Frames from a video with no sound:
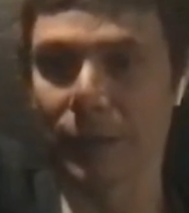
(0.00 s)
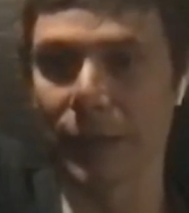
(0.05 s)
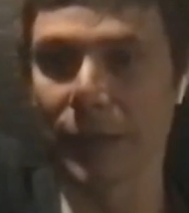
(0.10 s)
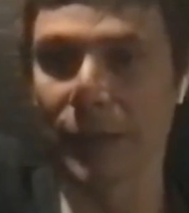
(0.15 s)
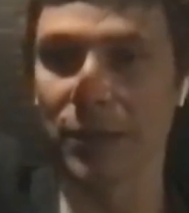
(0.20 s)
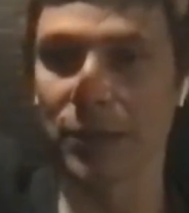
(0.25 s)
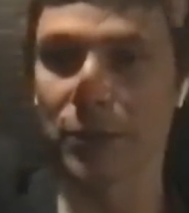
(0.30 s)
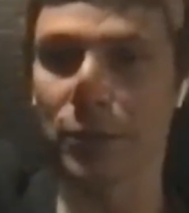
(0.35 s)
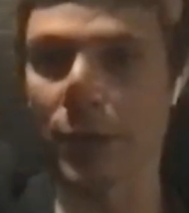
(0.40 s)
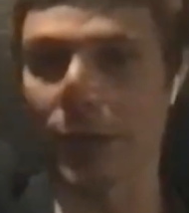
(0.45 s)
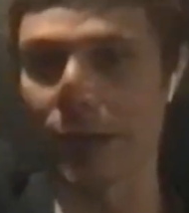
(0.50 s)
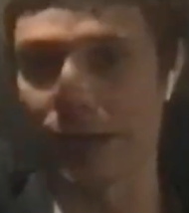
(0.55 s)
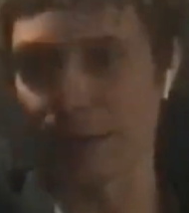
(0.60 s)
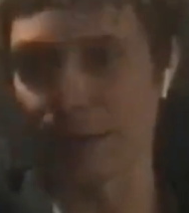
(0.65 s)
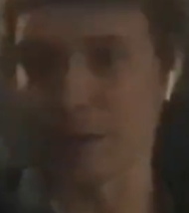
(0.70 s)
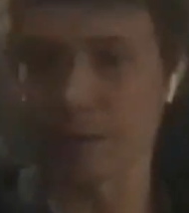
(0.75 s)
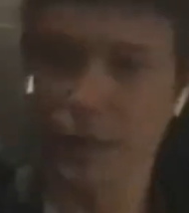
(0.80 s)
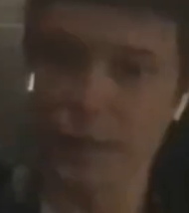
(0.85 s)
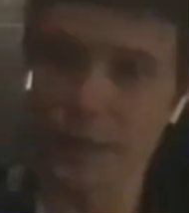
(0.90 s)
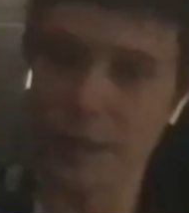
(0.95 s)

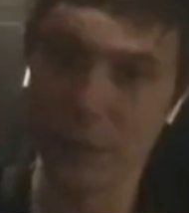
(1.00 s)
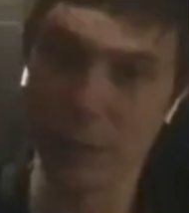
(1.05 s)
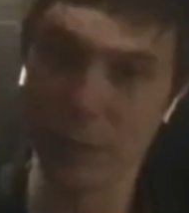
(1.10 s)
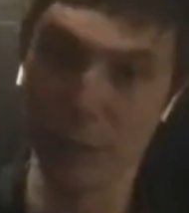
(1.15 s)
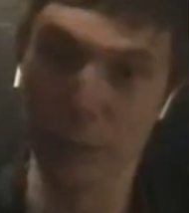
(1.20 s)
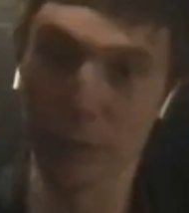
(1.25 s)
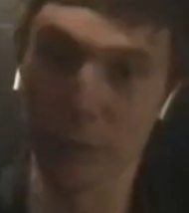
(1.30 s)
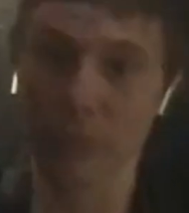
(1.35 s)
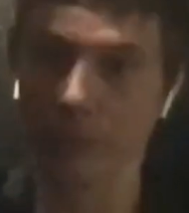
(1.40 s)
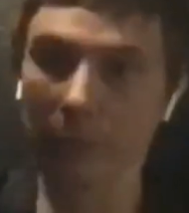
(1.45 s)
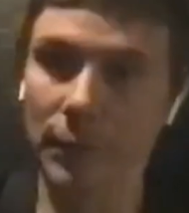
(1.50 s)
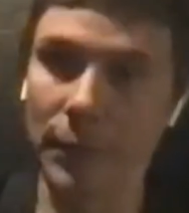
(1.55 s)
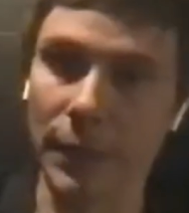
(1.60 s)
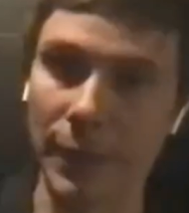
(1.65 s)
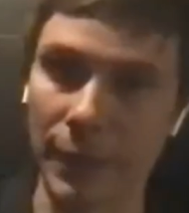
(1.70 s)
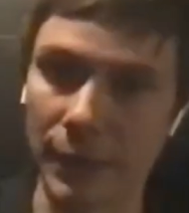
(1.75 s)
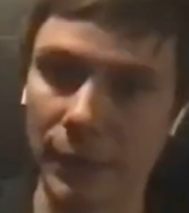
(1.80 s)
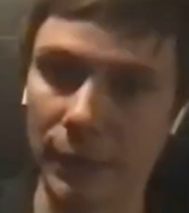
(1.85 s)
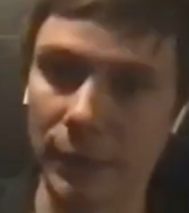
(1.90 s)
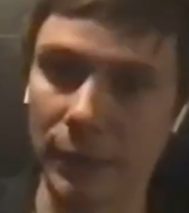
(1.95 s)
extract and load
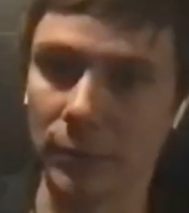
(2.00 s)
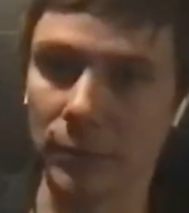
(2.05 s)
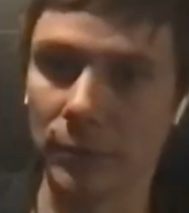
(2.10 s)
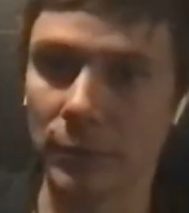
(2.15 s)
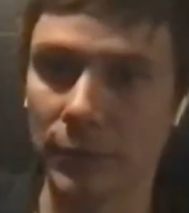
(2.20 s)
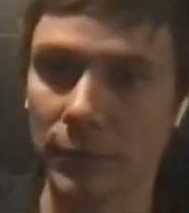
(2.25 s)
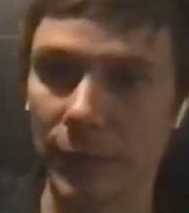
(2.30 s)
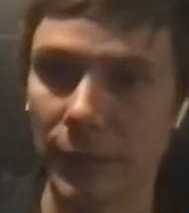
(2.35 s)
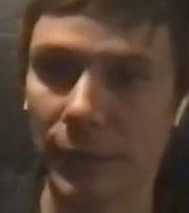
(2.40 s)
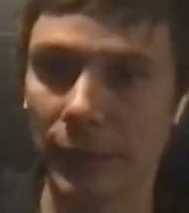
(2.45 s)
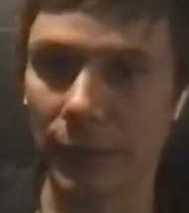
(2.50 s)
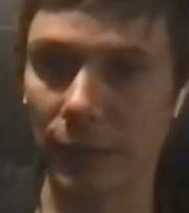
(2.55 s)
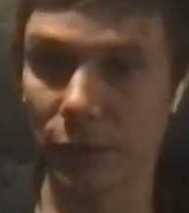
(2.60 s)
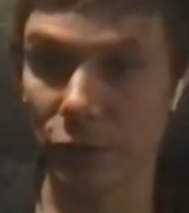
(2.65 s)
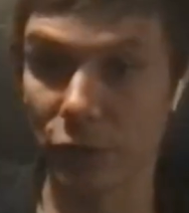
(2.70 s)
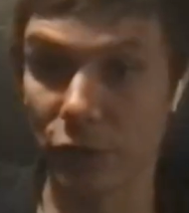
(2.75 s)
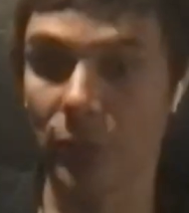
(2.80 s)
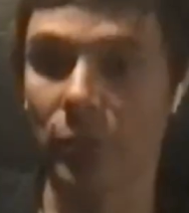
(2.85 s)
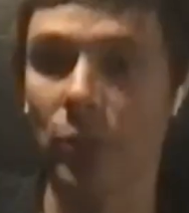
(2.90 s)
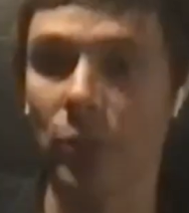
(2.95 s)
and
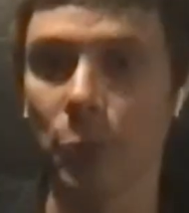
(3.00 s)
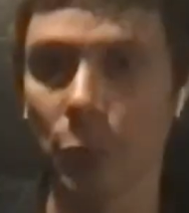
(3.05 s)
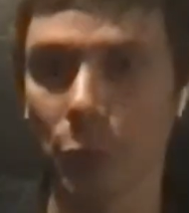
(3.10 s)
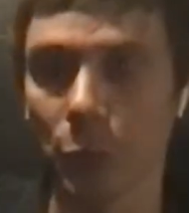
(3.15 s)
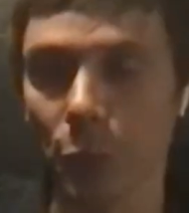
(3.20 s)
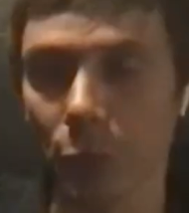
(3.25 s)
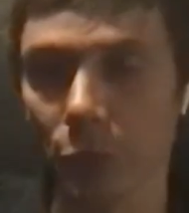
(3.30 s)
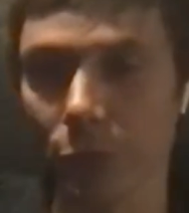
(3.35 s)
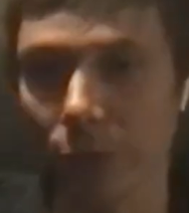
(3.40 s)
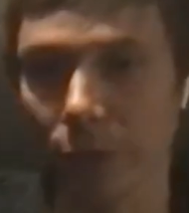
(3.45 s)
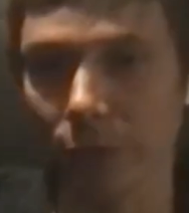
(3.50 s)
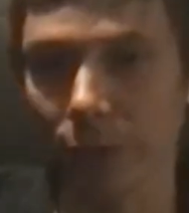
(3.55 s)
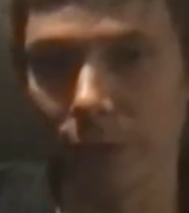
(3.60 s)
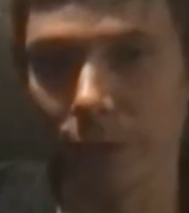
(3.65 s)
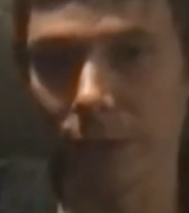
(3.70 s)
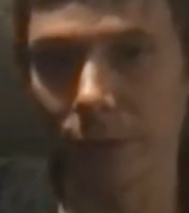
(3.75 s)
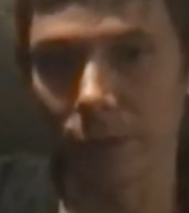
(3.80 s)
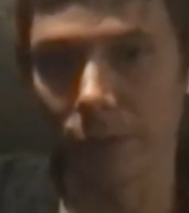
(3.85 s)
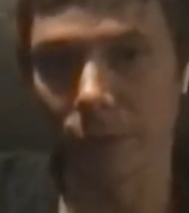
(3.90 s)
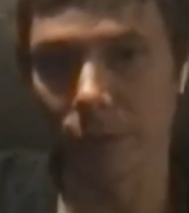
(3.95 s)
getting general purpose
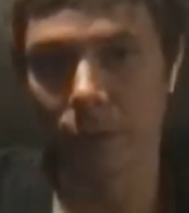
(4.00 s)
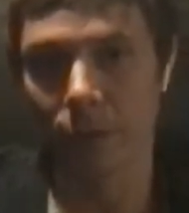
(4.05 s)
connectors.